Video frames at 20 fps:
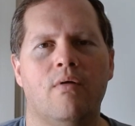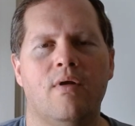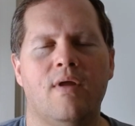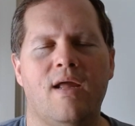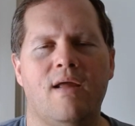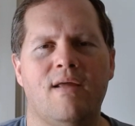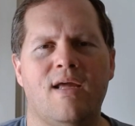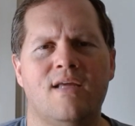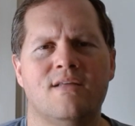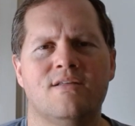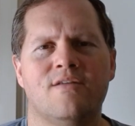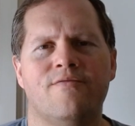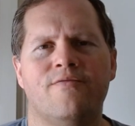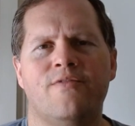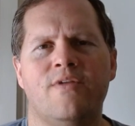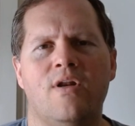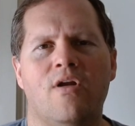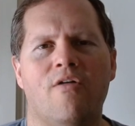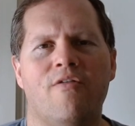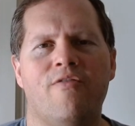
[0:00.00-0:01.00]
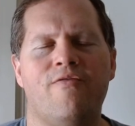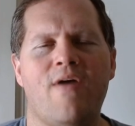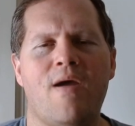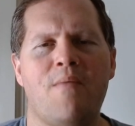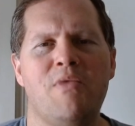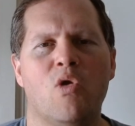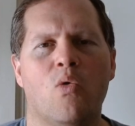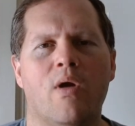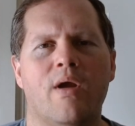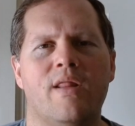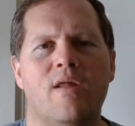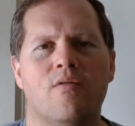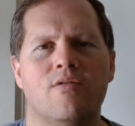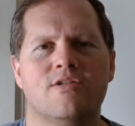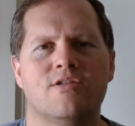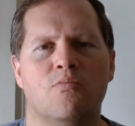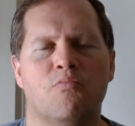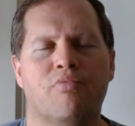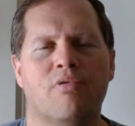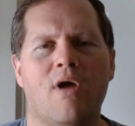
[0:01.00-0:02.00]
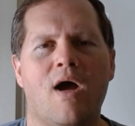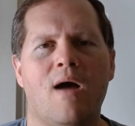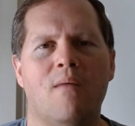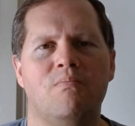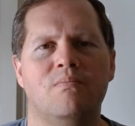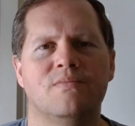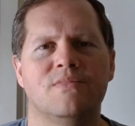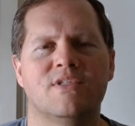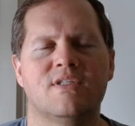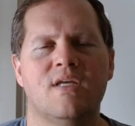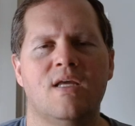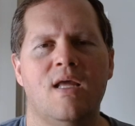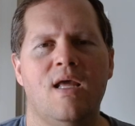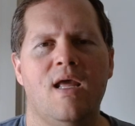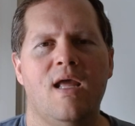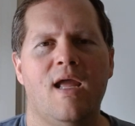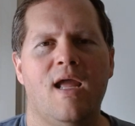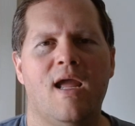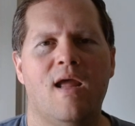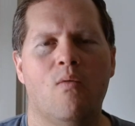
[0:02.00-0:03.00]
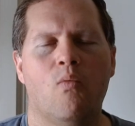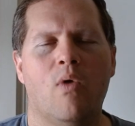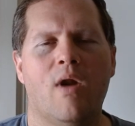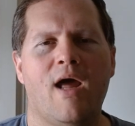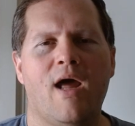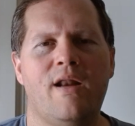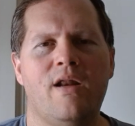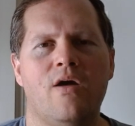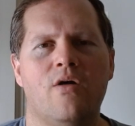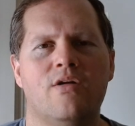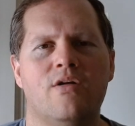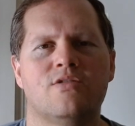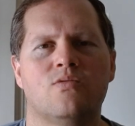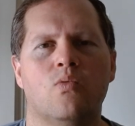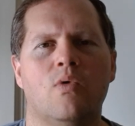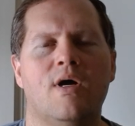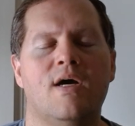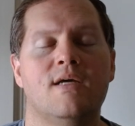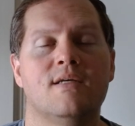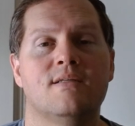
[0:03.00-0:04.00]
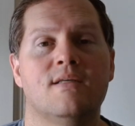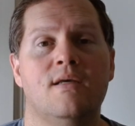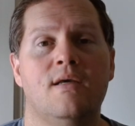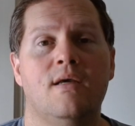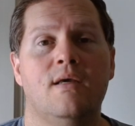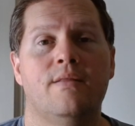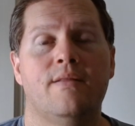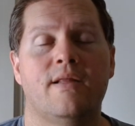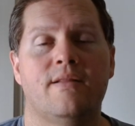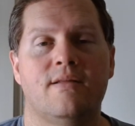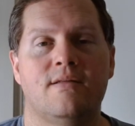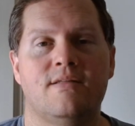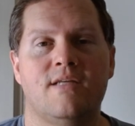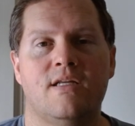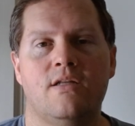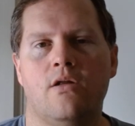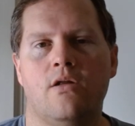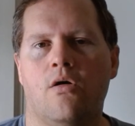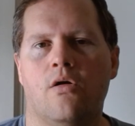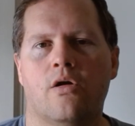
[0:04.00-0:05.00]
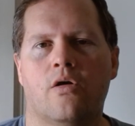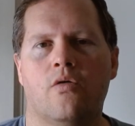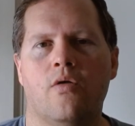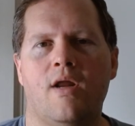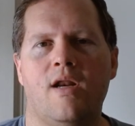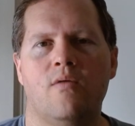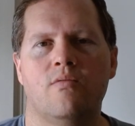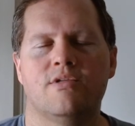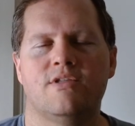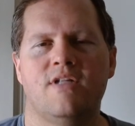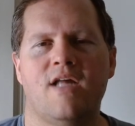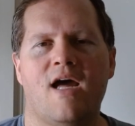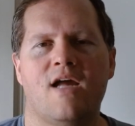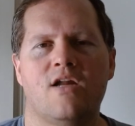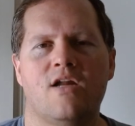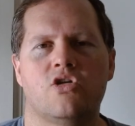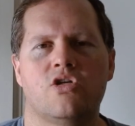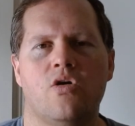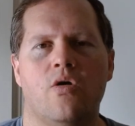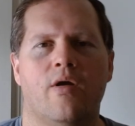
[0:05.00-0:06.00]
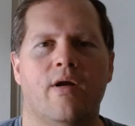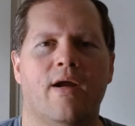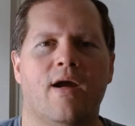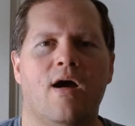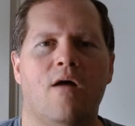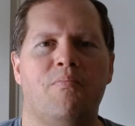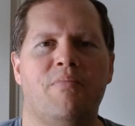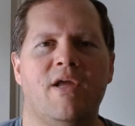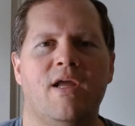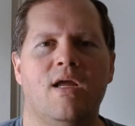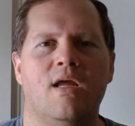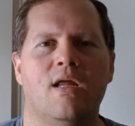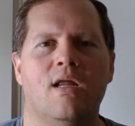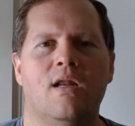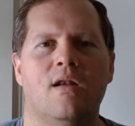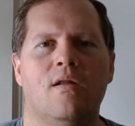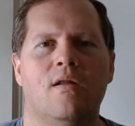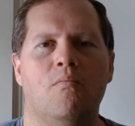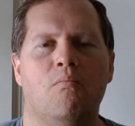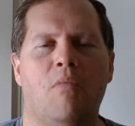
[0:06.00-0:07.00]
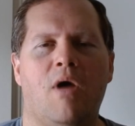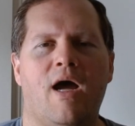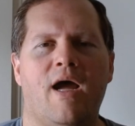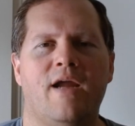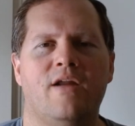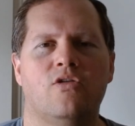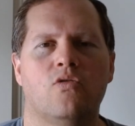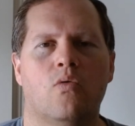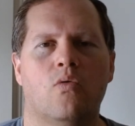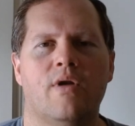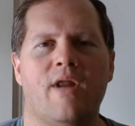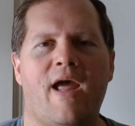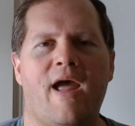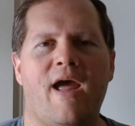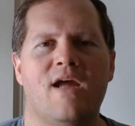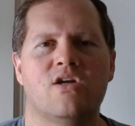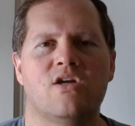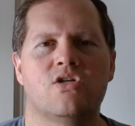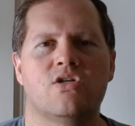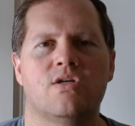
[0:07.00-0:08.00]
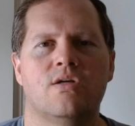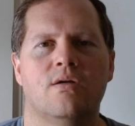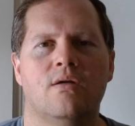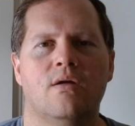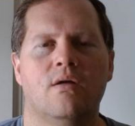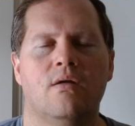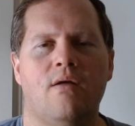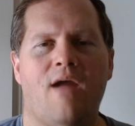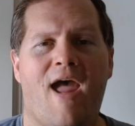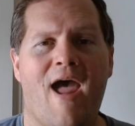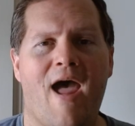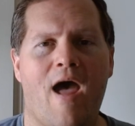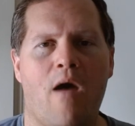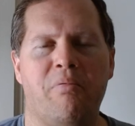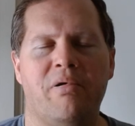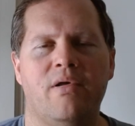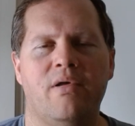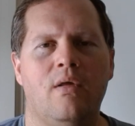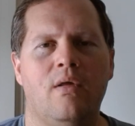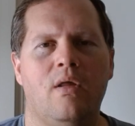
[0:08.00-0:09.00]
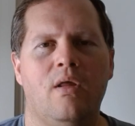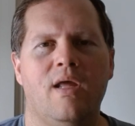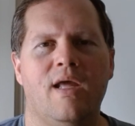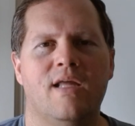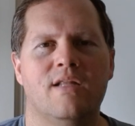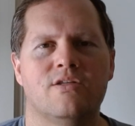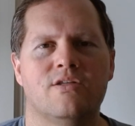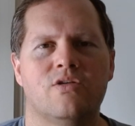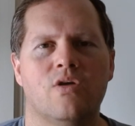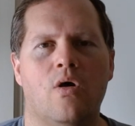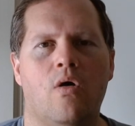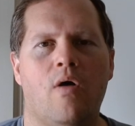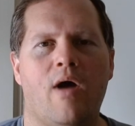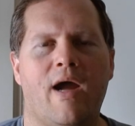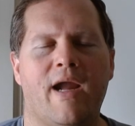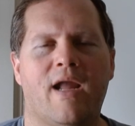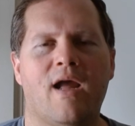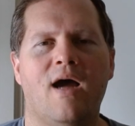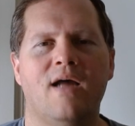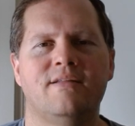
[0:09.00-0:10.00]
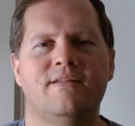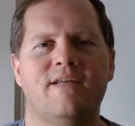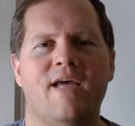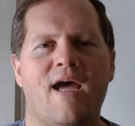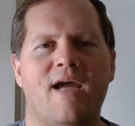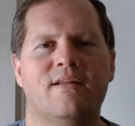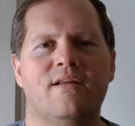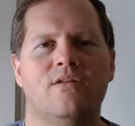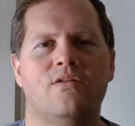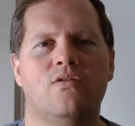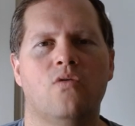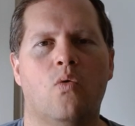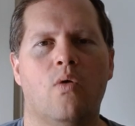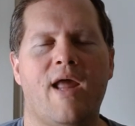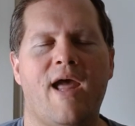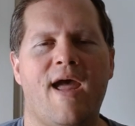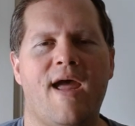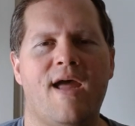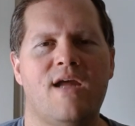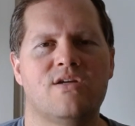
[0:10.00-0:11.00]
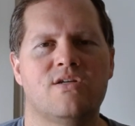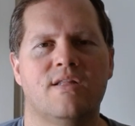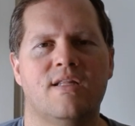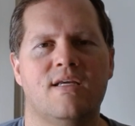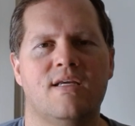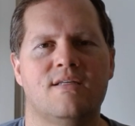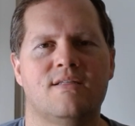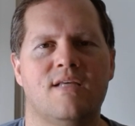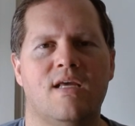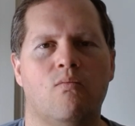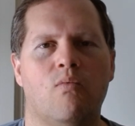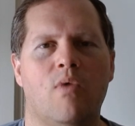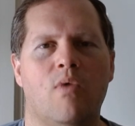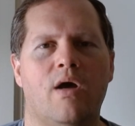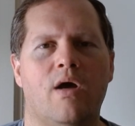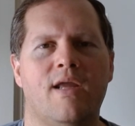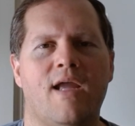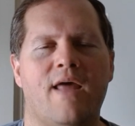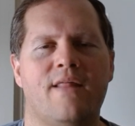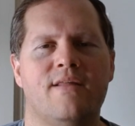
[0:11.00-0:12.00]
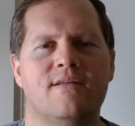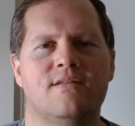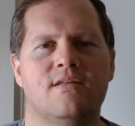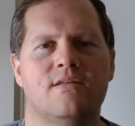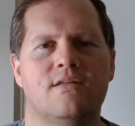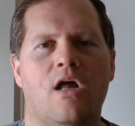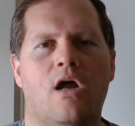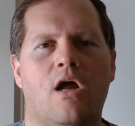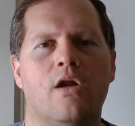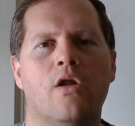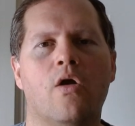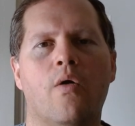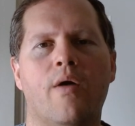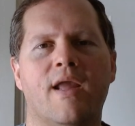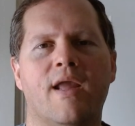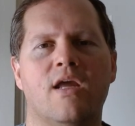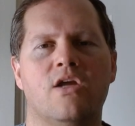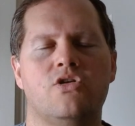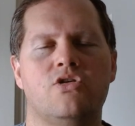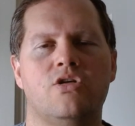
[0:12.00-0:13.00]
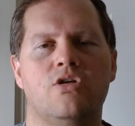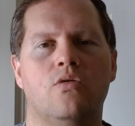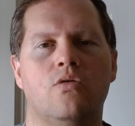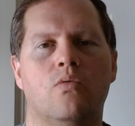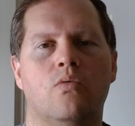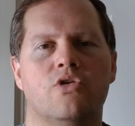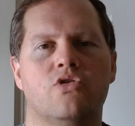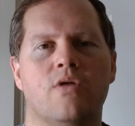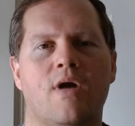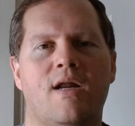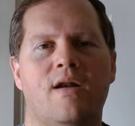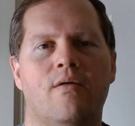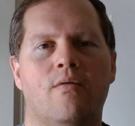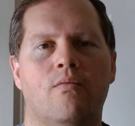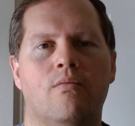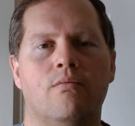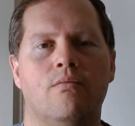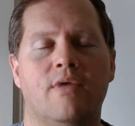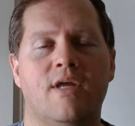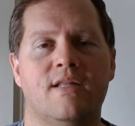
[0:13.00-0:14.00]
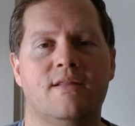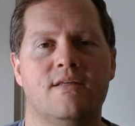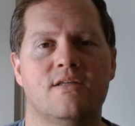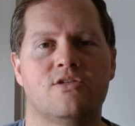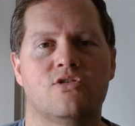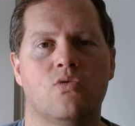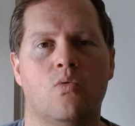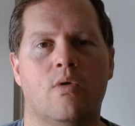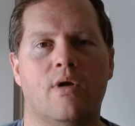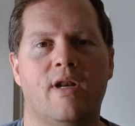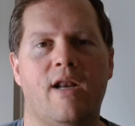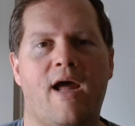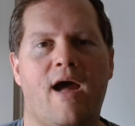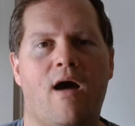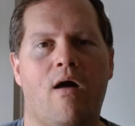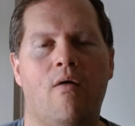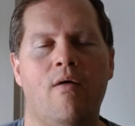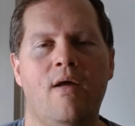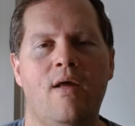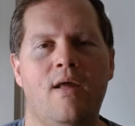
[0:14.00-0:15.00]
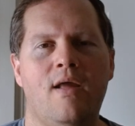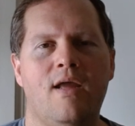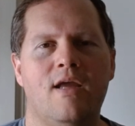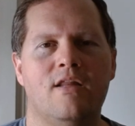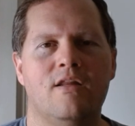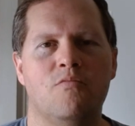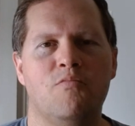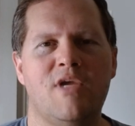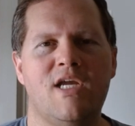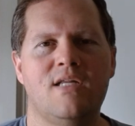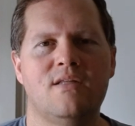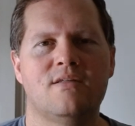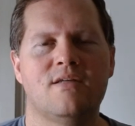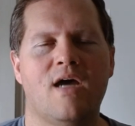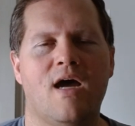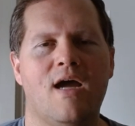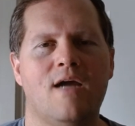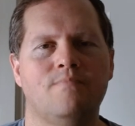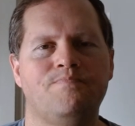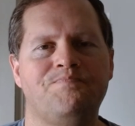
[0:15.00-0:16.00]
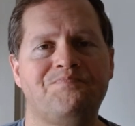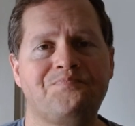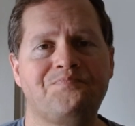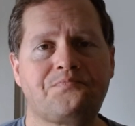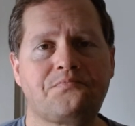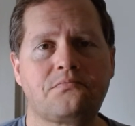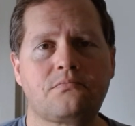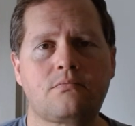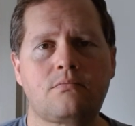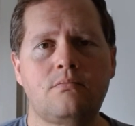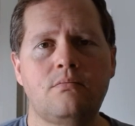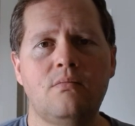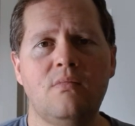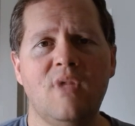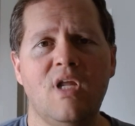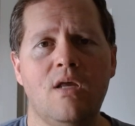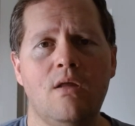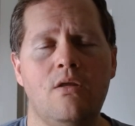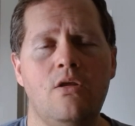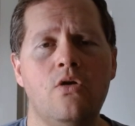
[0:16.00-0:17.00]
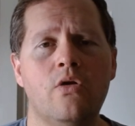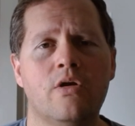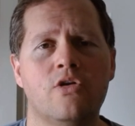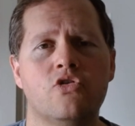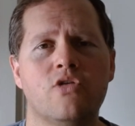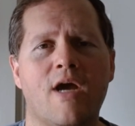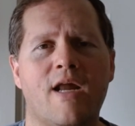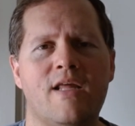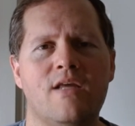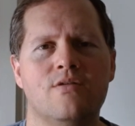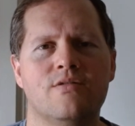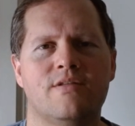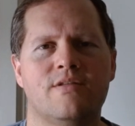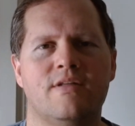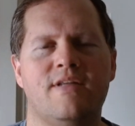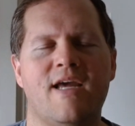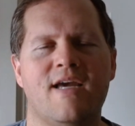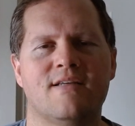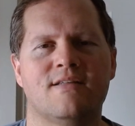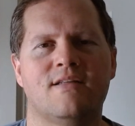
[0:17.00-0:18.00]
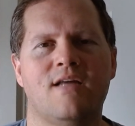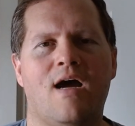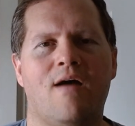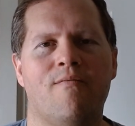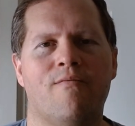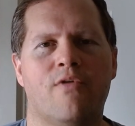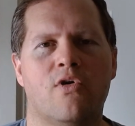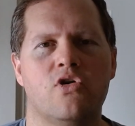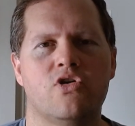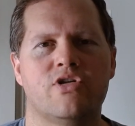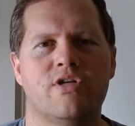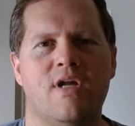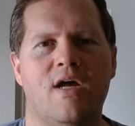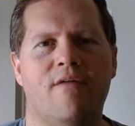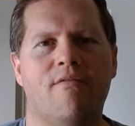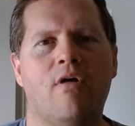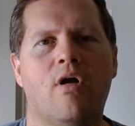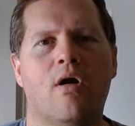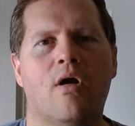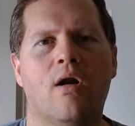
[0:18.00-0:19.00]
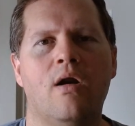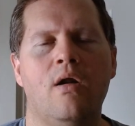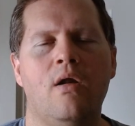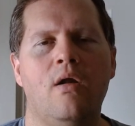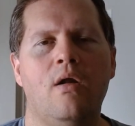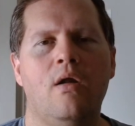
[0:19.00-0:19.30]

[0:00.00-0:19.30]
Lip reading: as of February, there were some problems. And what I noticed was that the $10 credit was not showing up in my DoorDash app. And so I contacted DoorDash, and they said, well, yeah, this is an ongoing issue. We're trying to get this sorted out. In the meantime, you can try to use the desktop version of our